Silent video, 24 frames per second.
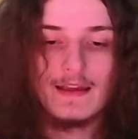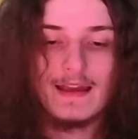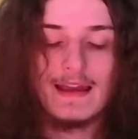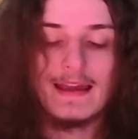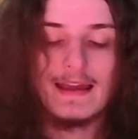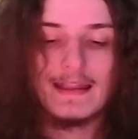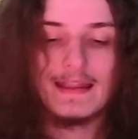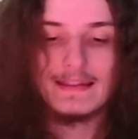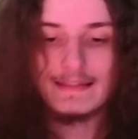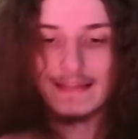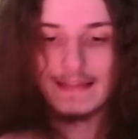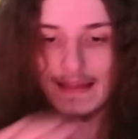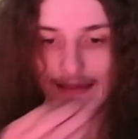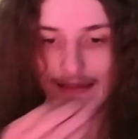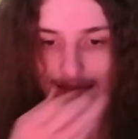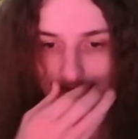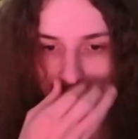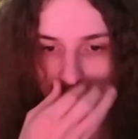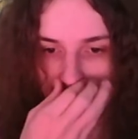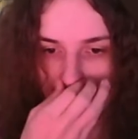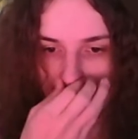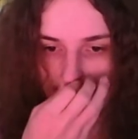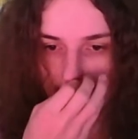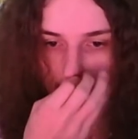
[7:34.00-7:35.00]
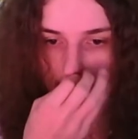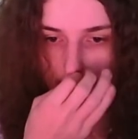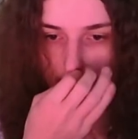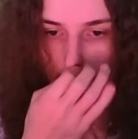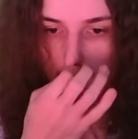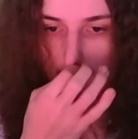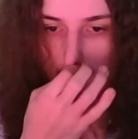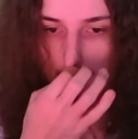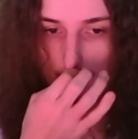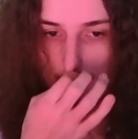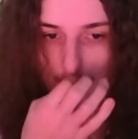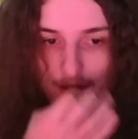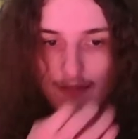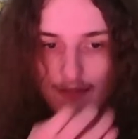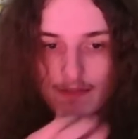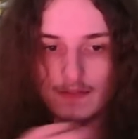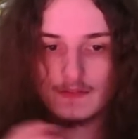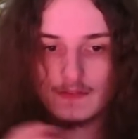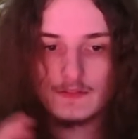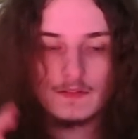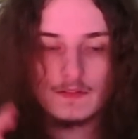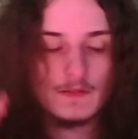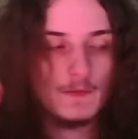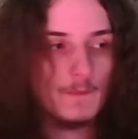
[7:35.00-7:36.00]
And like I said, the important part
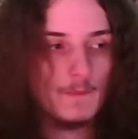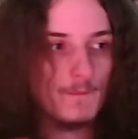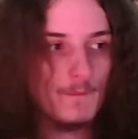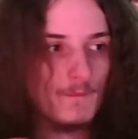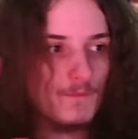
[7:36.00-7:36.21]
is,